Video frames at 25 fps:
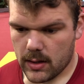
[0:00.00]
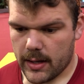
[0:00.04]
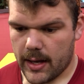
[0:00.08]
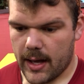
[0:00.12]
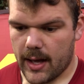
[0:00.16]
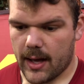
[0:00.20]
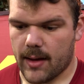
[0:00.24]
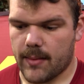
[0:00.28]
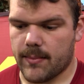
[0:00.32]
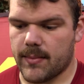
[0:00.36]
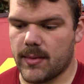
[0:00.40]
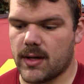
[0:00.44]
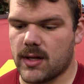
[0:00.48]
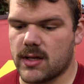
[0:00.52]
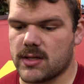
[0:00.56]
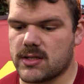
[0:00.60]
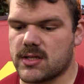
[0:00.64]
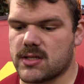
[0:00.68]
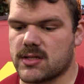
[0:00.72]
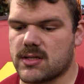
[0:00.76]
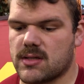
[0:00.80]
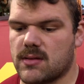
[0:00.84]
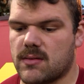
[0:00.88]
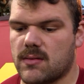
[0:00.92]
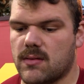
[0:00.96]
Yeah, I mean, it's
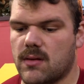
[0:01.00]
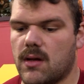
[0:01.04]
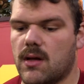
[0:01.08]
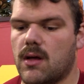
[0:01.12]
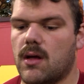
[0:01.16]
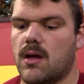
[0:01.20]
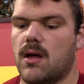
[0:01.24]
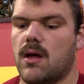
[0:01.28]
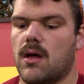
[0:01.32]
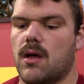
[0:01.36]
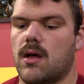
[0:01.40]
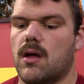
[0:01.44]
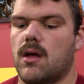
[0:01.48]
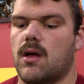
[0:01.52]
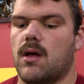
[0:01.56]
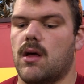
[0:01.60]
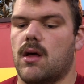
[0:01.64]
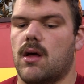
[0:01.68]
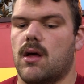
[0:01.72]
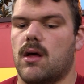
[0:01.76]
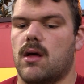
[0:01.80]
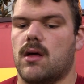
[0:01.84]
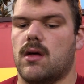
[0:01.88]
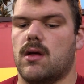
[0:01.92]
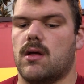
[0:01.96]
just
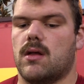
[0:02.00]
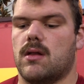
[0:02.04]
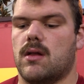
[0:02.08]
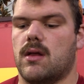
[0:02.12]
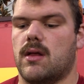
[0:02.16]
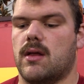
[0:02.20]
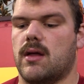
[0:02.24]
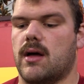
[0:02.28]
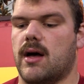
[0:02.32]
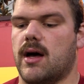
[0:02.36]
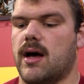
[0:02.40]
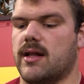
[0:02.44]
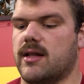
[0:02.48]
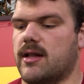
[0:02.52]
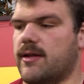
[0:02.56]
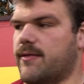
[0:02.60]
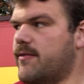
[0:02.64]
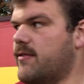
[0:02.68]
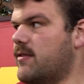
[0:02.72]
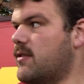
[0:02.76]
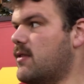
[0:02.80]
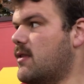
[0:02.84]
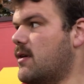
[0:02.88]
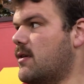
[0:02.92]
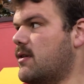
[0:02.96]

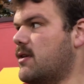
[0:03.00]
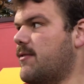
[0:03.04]
the